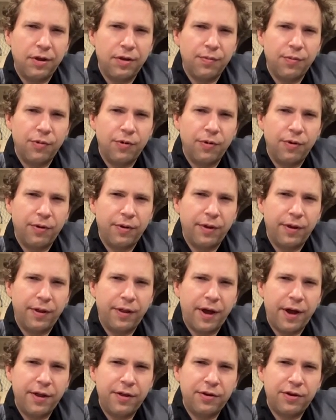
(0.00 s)
the more a
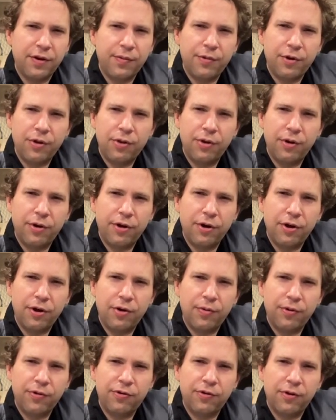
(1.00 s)
lot of the time when you look into
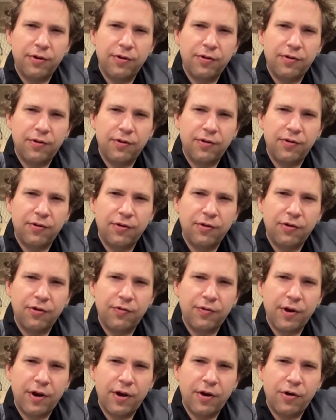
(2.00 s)
coincidences, you just
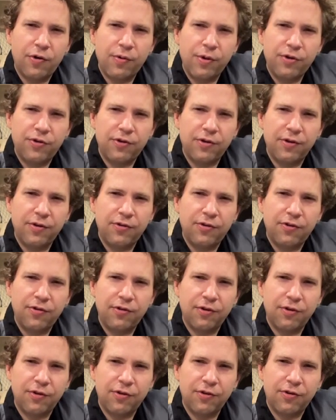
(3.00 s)
find out coincidences
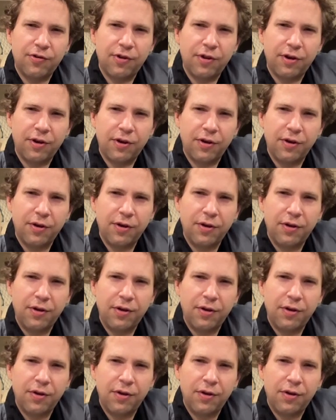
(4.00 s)
are just like
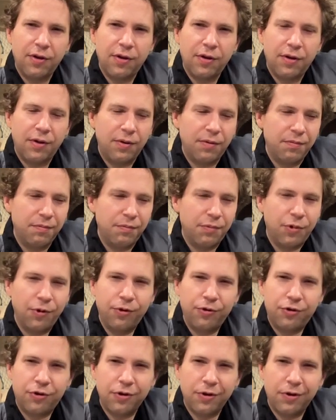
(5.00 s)

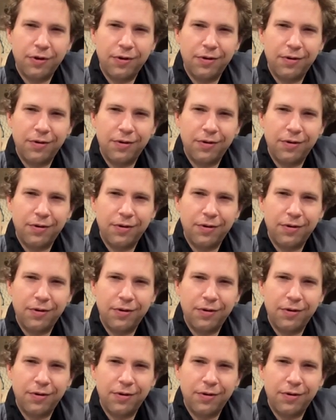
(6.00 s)
bullshit.